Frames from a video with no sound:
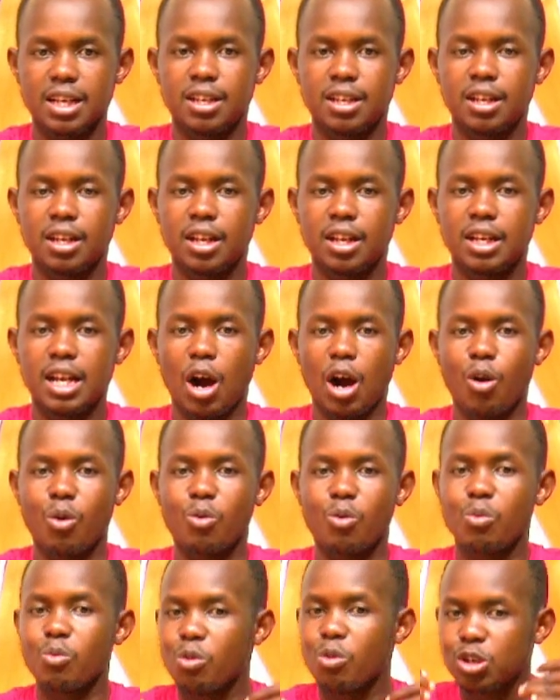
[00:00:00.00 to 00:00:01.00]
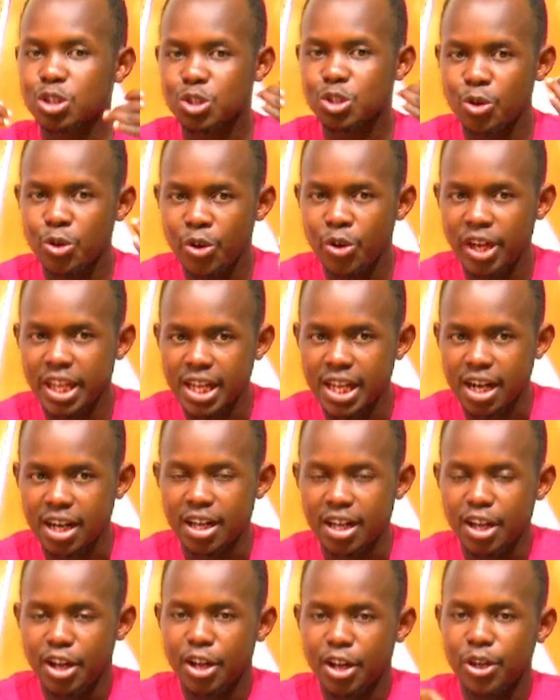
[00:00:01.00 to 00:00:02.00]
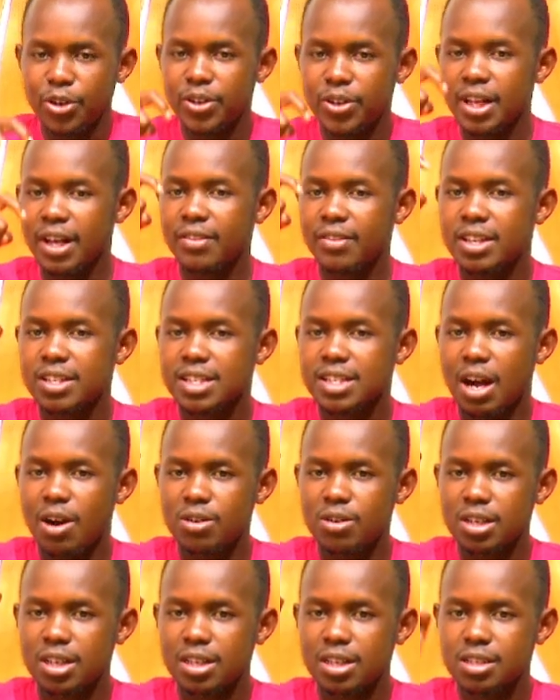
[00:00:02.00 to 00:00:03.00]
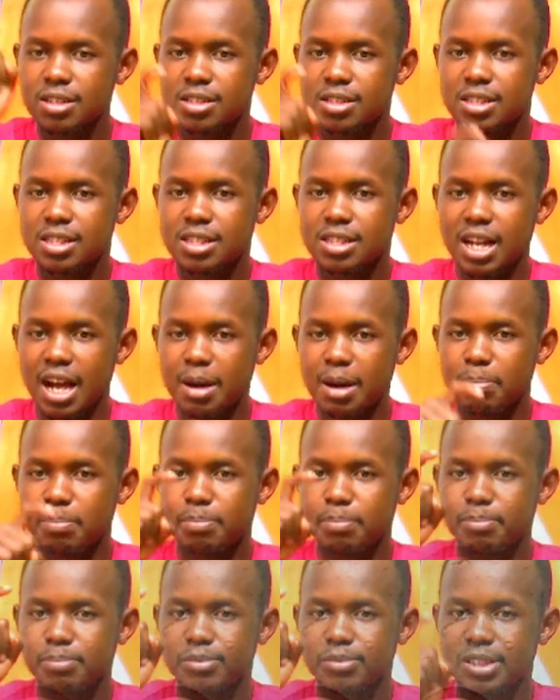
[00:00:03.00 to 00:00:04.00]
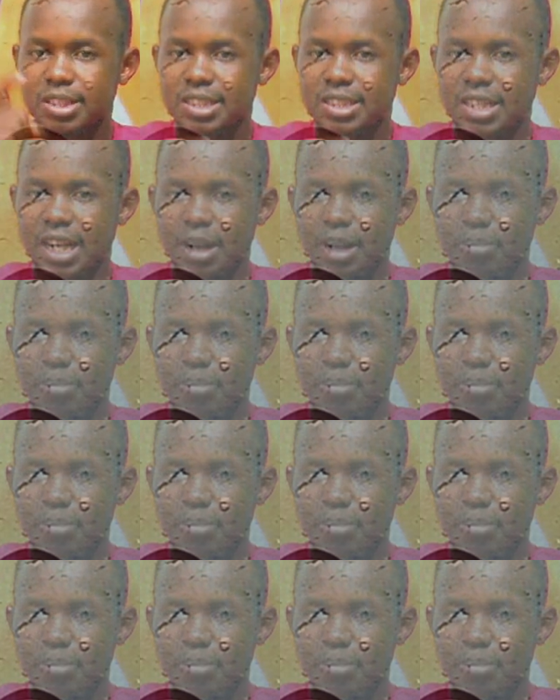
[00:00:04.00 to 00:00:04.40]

Now, what do you hear? You hear the sound tap, tap.